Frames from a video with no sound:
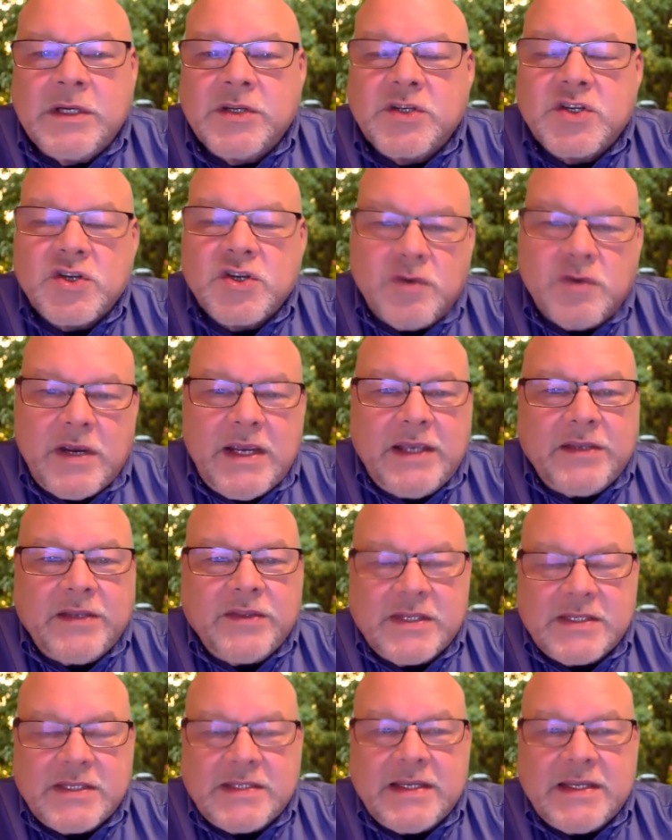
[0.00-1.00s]
train
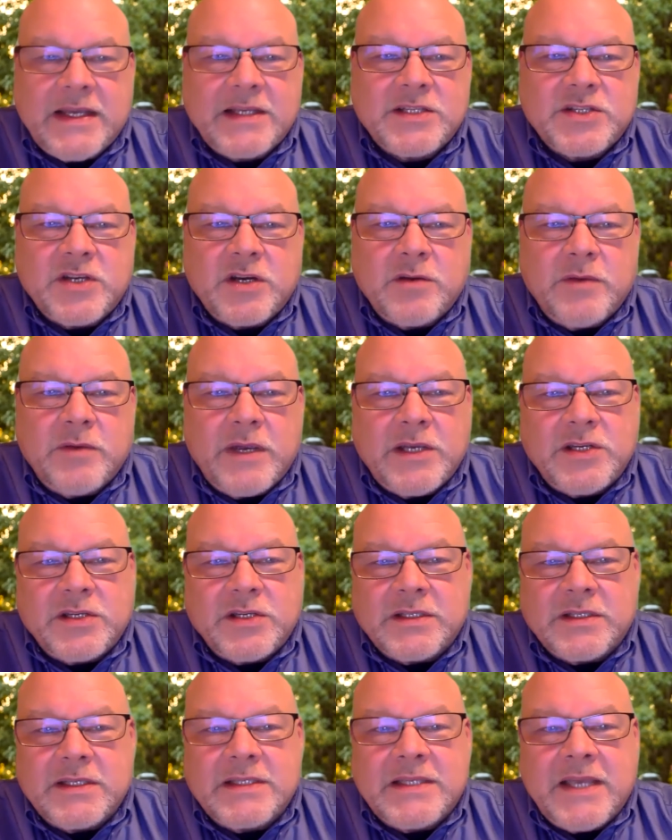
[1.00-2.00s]
this next
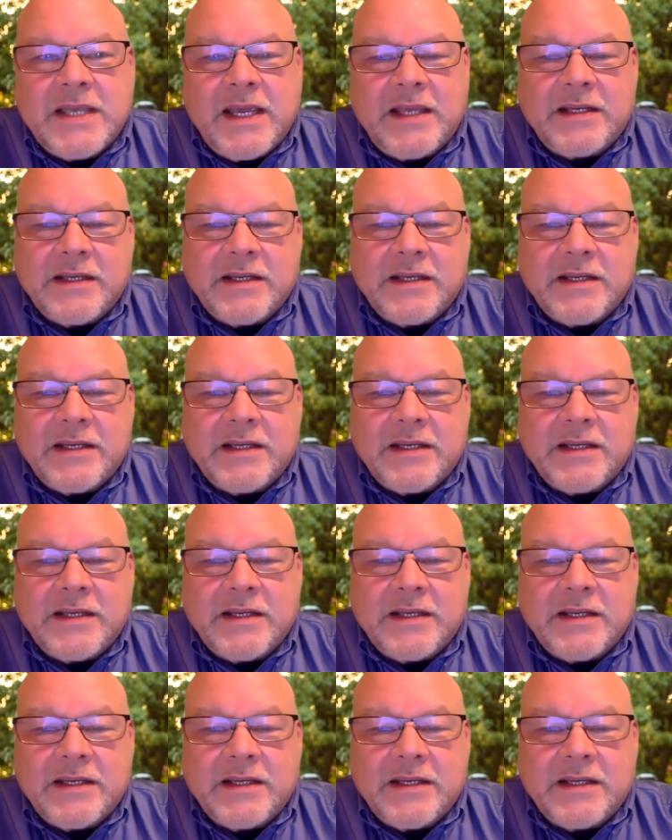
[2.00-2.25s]
generation to take